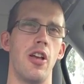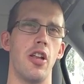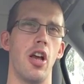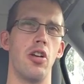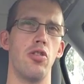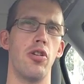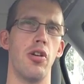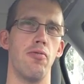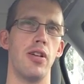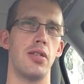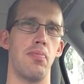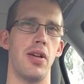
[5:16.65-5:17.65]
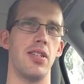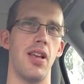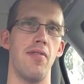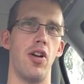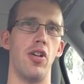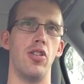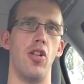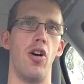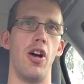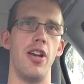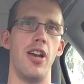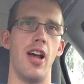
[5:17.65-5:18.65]
you know, look at recipes even
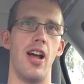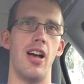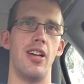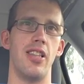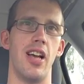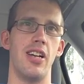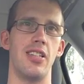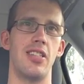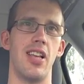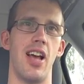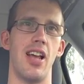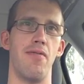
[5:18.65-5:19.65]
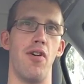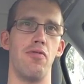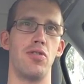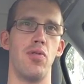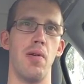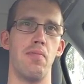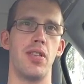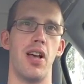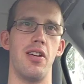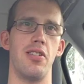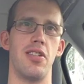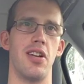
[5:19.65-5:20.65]
online that involve sweet
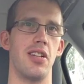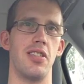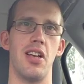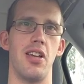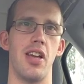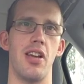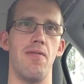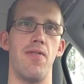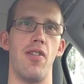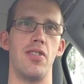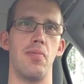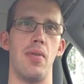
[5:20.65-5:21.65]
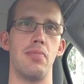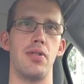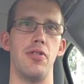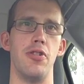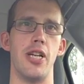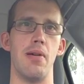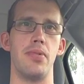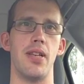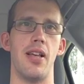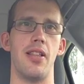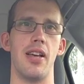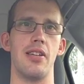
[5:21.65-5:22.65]
potatoes. I can tell you can find some absolute gems
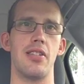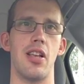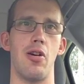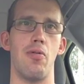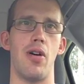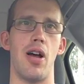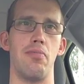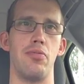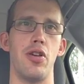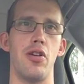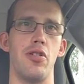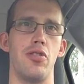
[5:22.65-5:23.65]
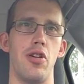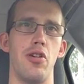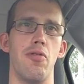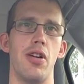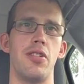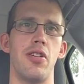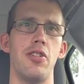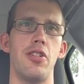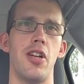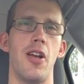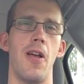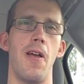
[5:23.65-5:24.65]
out there. So do your
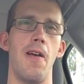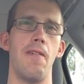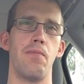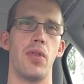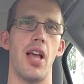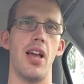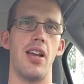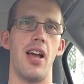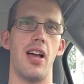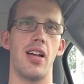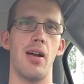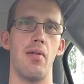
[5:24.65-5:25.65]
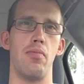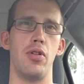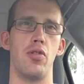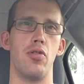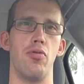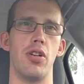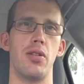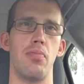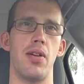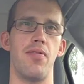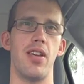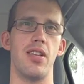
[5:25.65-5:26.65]
research and come up with a good
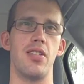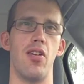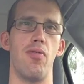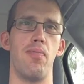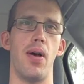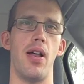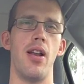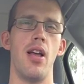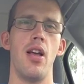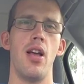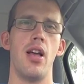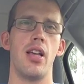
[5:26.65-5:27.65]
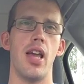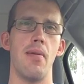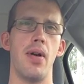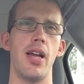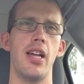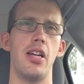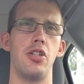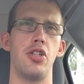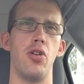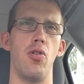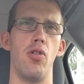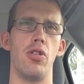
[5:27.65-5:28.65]
recipe for yourself. But yeah, making
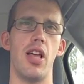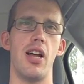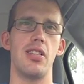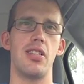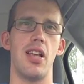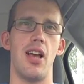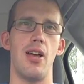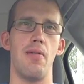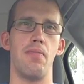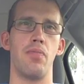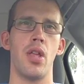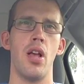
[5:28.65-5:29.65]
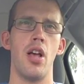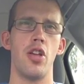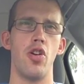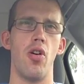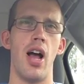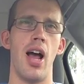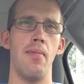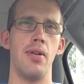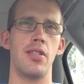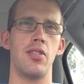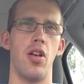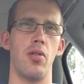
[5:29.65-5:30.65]
sure that your
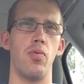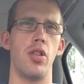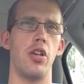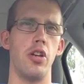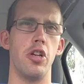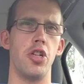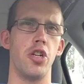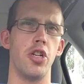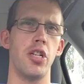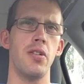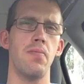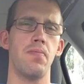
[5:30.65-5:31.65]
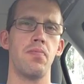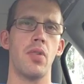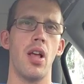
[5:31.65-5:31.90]
habits, like with your nutrition,